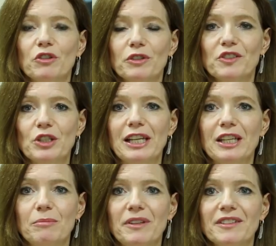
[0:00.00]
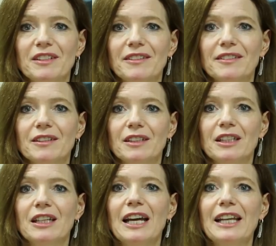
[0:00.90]
for Australian business,
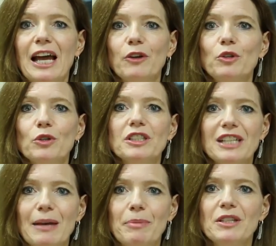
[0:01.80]
and how you can tap